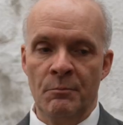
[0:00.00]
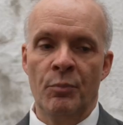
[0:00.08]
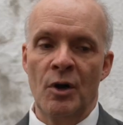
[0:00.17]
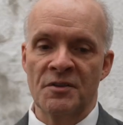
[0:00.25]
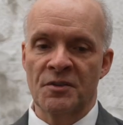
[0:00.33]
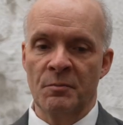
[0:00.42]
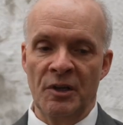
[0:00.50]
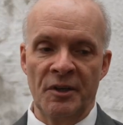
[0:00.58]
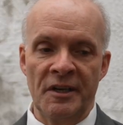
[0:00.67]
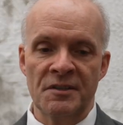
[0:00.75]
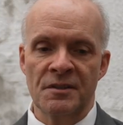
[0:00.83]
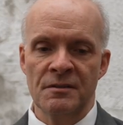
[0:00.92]

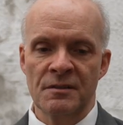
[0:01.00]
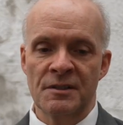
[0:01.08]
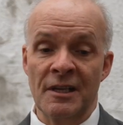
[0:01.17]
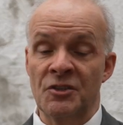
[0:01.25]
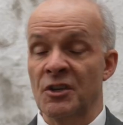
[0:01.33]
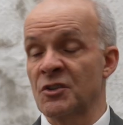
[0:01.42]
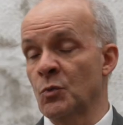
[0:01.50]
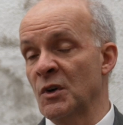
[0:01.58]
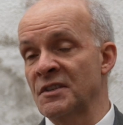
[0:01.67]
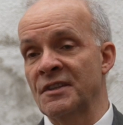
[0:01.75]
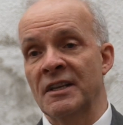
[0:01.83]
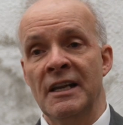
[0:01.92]
impossibilities, such as
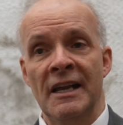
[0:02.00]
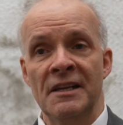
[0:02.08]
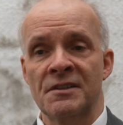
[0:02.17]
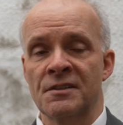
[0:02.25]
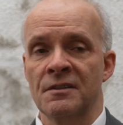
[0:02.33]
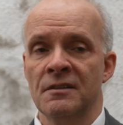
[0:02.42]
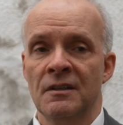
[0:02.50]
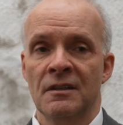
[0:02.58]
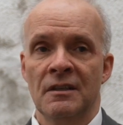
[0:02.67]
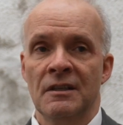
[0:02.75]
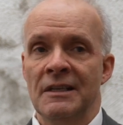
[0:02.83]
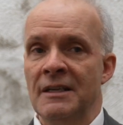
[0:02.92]
was the case
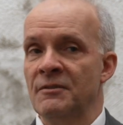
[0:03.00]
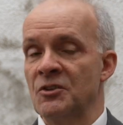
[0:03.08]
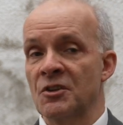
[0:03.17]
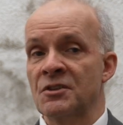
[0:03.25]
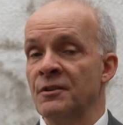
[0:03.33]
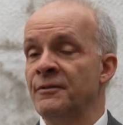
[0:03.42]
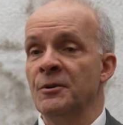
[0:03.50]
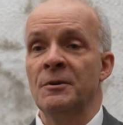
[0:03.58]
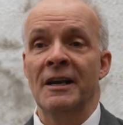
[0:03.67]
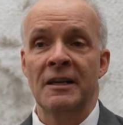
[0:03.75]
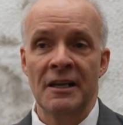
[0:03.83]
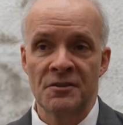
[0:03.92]
even just a few
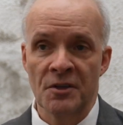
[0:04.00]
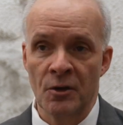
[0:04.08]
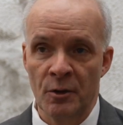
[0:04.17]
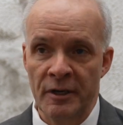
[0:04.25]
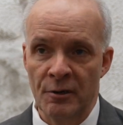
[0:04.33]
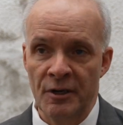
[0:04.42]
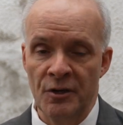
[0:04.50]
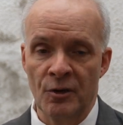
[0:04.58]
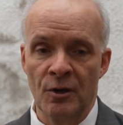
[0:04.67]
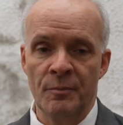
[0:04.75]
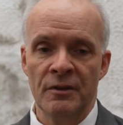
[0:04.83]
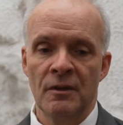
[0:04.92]
decades ago here in
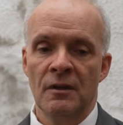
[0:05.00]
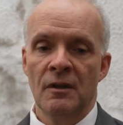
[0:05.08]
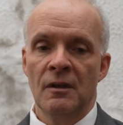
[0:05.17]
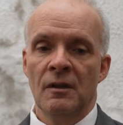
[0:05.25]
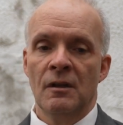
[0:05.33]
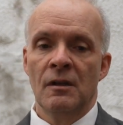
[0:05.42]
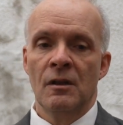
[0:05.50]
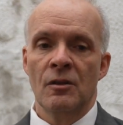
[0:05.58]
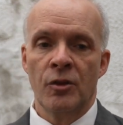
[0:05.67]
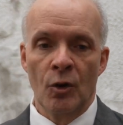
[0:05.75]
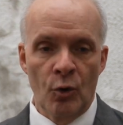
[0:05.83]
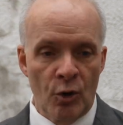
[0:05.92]
Europe,
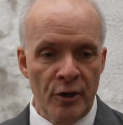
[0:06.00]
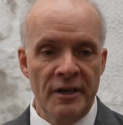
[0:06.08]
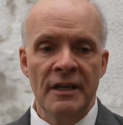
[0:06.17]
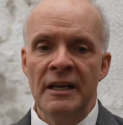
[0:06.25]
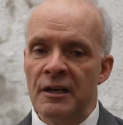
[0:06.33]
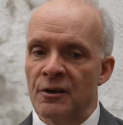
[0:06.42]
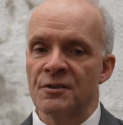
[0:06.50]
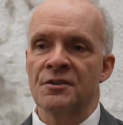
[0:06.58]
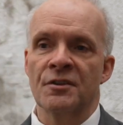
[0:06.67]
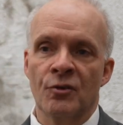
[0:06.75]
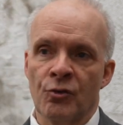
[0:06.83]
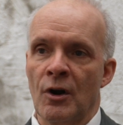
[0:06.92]
the Lord hears
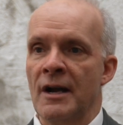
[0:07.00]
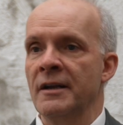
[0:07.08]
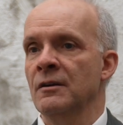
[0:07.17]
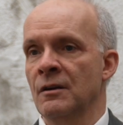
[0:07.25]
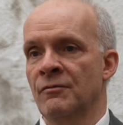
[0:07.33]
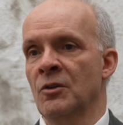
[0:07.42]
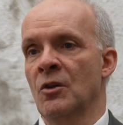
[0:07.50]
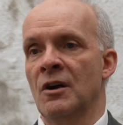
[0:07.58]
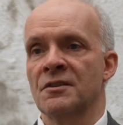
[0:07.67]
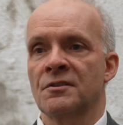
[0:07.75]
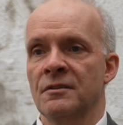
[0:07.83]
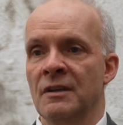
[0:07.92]
the cry of the lost,